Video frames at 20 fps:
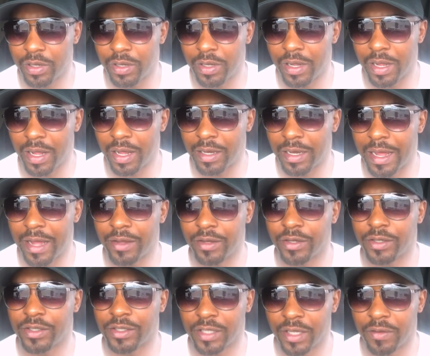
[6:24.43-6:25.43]
allow
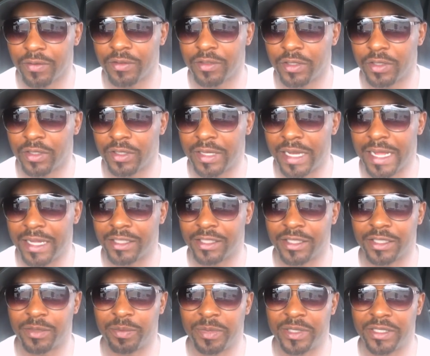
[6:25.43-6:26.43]
yourself to not
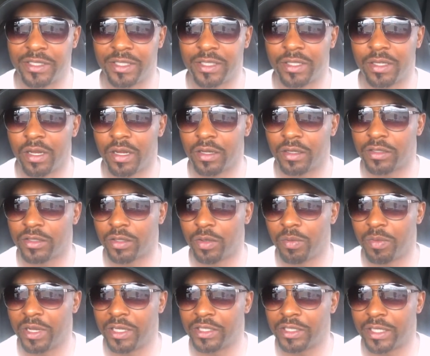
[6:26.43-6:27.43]
just be stuck so
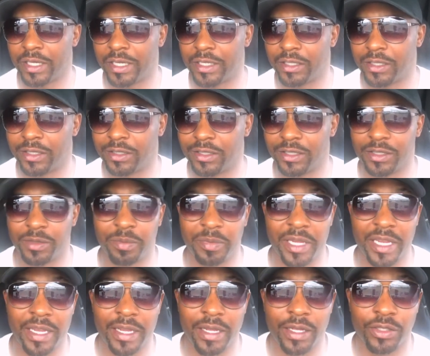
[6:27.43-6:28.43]
much into just
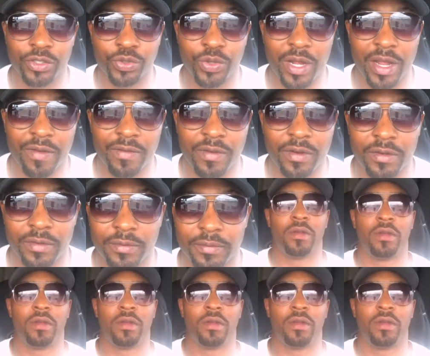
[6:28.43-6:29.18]
being a driver.